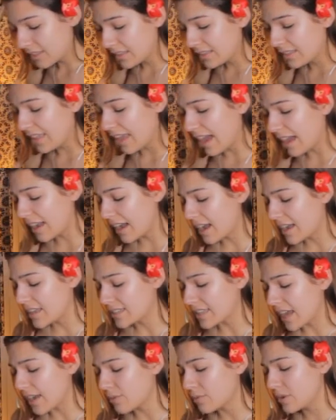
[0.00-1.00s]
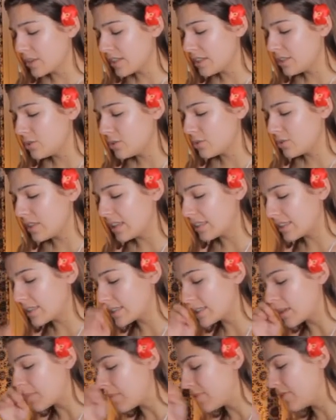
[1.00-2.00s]
Yeah, guys, I really do think that
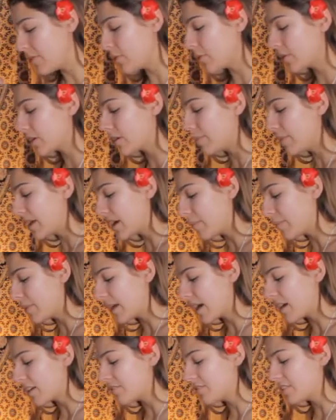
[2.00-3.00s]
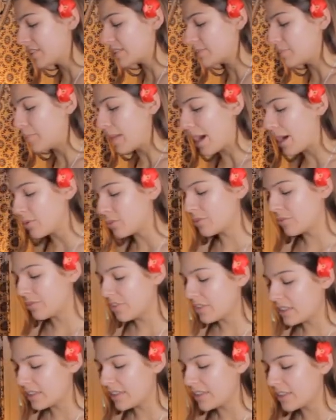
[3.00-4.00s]
some of you are going to be coming out of this bound
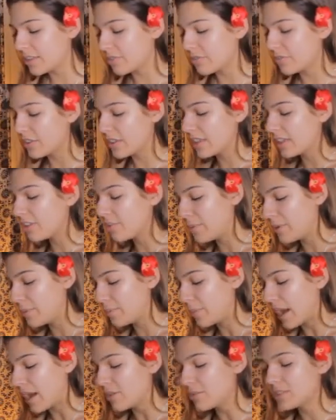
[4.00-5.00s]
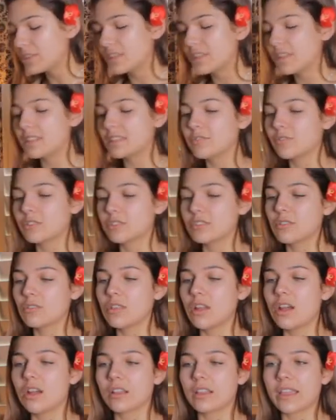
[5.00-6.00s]
feeling. You feel like you've been bound to this for so
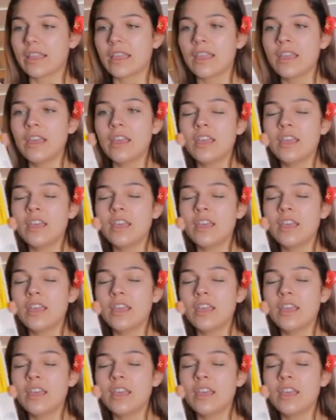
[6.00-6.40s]
long, like